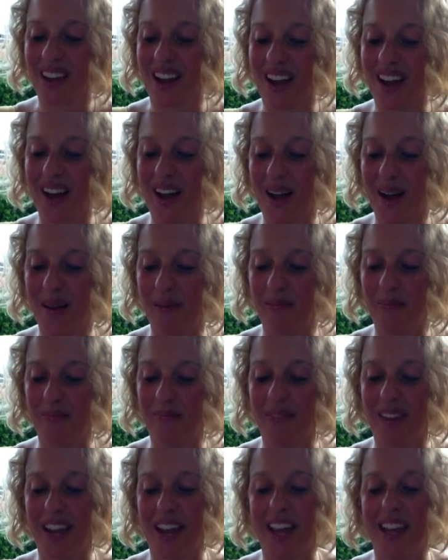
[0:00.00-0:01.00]

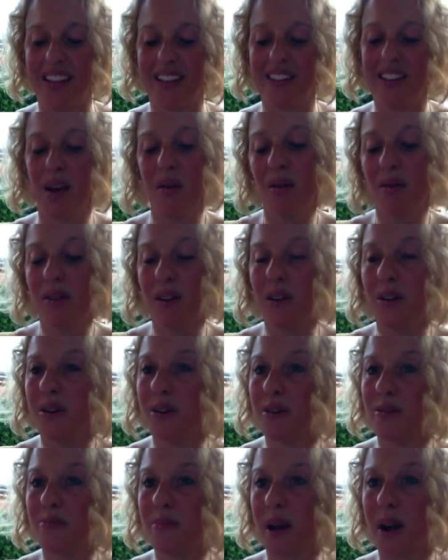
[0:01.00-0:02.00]
And some of you
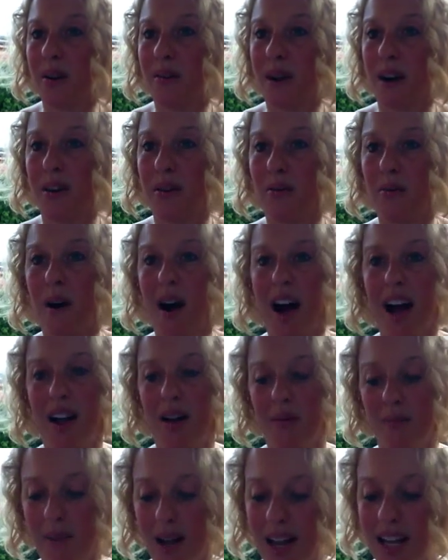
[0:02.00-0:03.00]
who've been around a
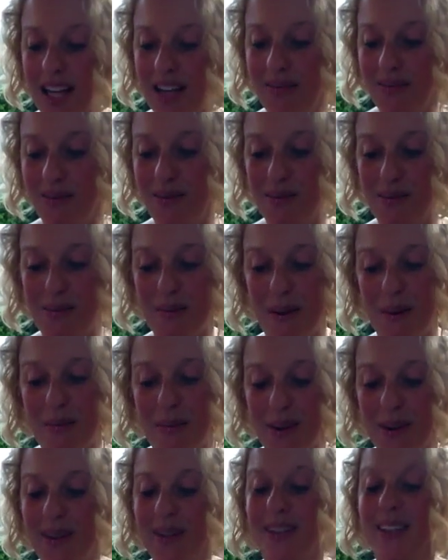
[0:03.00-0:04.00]
while might even
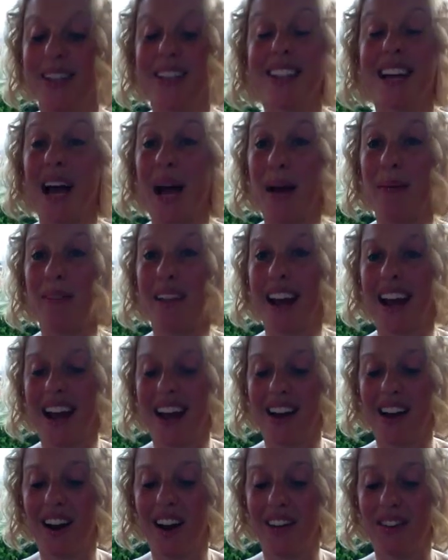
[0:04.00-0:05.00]
remember the time that I
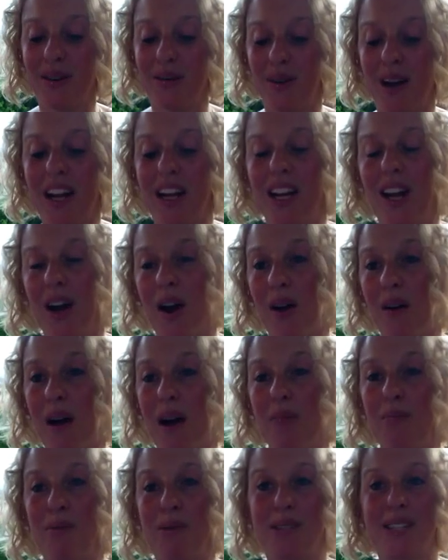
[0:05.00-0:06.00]
got on the radio
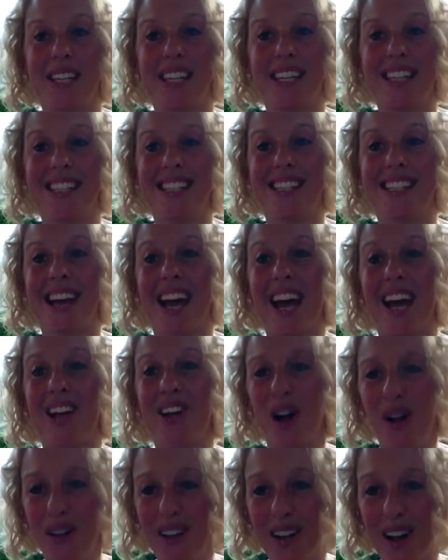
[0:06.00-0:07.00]
and proceeded to say,
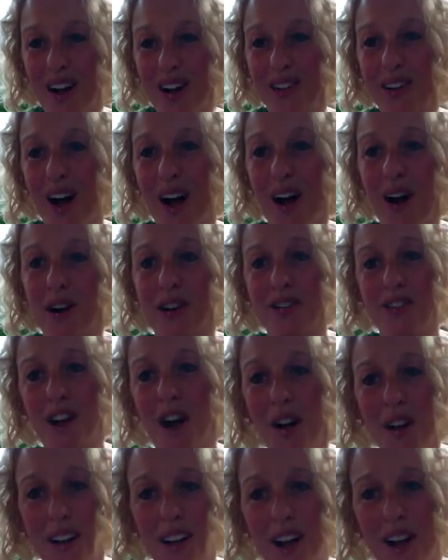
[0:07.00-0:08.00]
calling all cars,
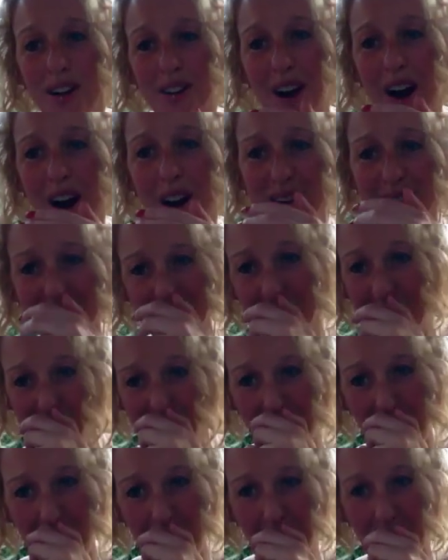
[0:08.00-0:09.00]
there's
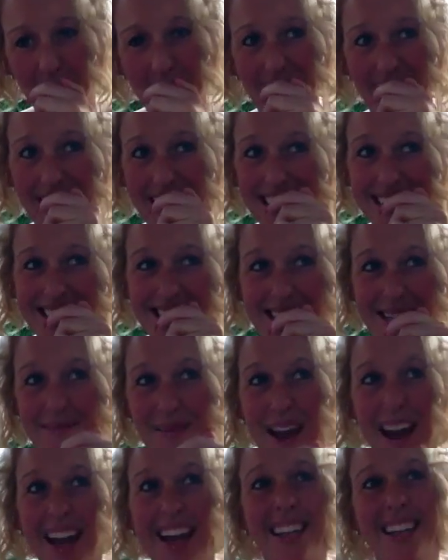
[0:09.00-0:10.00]
a robbery on East and
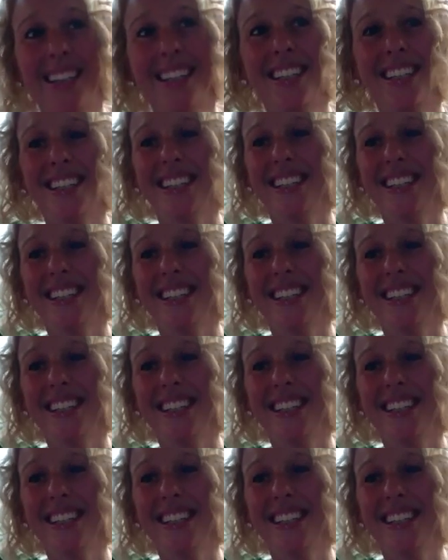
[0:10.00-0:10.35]
Main.